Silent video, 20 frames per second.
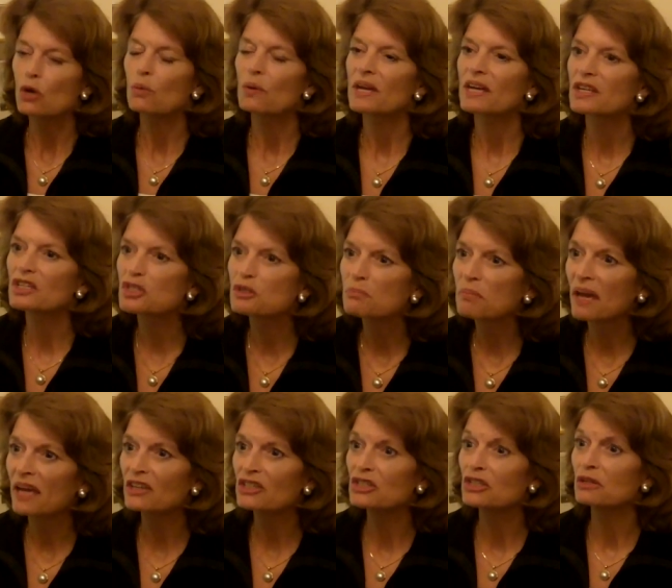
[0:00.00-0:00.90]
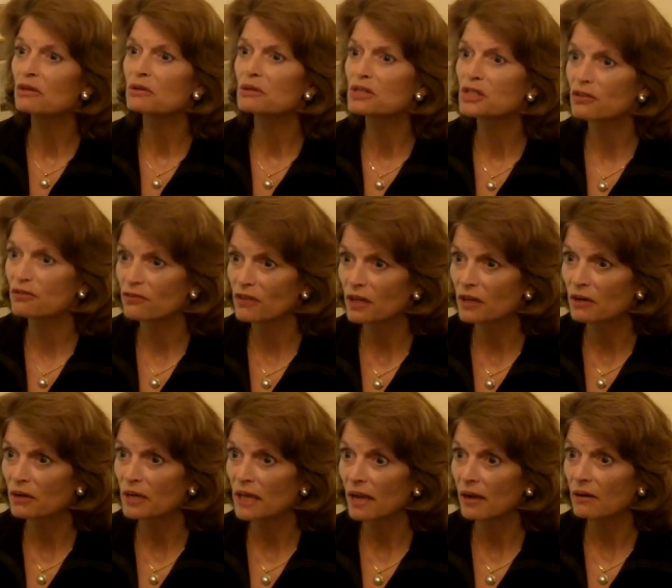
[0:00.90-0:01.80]
We expect you to
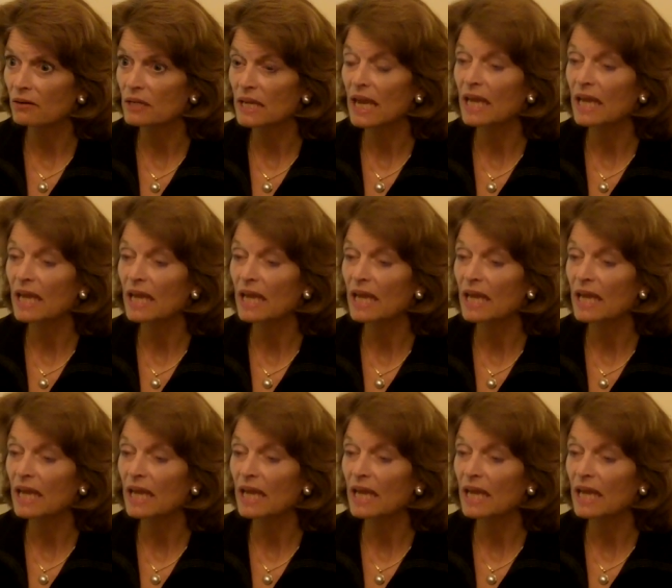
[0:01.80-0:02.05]
figure it out,